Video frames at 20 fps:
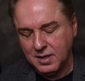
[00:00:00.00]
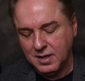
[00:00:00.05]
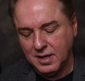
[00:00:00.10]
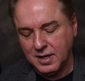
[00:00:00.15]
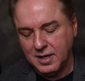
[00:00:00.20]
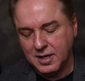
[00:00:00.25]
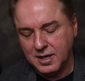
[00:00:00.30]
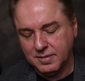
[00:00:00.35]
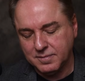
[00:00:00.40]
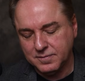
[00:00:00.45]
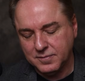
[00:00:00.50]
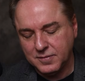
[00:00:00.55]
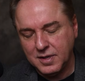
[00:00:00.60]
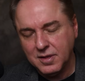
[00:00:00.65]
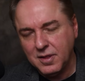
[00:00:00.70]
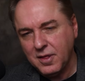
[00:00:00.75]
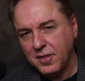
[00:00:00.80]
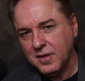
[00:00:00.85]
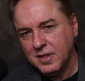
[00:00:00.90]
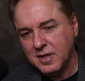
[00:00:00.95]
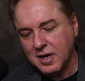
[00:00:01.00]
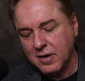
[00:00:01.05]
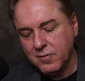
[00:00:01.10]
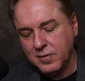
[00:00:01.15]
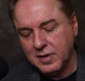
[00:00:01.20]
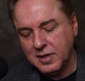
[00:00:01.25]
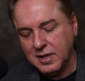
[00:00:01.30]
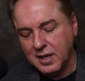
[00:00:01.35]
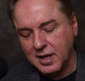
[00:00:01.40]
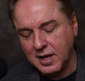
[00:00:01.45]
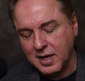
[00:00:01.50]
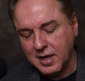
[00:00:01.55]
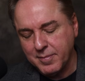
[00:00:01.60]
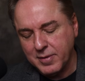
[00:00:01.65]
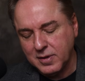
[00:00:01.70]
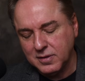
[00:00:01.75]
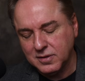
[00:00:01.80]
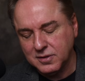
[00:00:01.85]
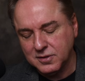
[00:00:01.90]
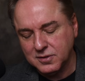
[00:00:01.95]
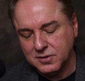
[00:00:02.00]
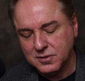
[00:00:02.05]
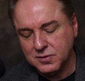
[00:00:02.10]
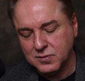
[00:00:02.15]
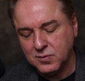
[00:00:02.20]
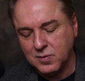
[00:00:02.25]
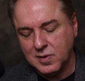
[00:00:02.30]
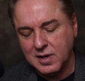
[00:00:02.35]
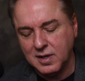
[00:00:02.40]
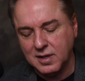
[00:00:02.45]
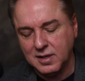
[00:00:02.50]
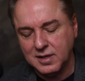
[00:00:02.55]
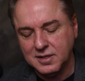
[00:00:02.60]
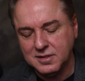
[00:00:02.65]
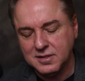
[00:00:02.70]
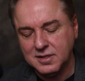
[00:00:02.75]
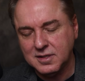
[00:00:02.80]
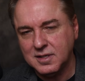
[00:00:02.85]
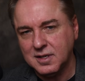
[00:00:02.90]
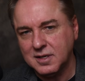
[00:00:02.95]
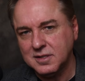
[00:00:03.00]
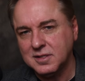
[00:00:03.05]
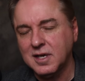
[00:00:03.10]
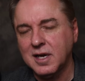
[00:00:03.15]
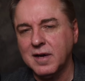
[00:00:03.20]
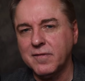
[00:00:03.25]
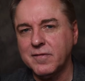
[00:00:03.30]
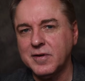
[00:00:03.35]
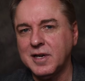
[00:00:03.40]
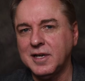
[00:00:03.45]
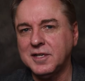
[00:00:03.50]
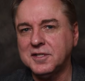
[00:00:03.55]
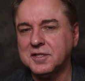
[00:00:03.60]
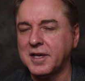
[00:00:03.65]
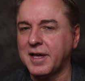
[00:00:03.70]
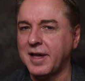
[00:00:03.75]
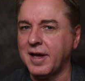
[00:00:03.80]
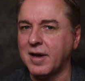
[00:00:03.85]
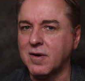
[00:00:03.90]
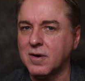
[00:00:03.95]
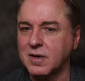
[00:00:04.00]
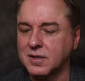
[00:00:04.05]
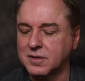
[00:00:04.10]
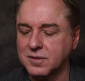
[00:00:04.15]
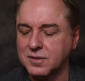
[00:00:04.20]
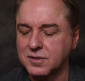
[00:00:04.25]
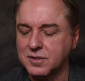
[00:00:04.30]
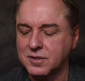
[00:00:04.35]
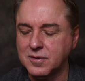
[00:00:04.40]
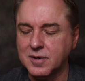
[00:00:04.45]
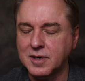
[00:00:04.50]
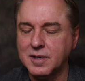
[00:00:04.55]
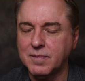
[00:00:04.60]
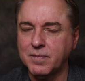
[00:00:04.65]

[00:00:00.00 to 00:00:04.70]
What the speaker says: The other thing that I really like about this as well is it does have a nice character to it.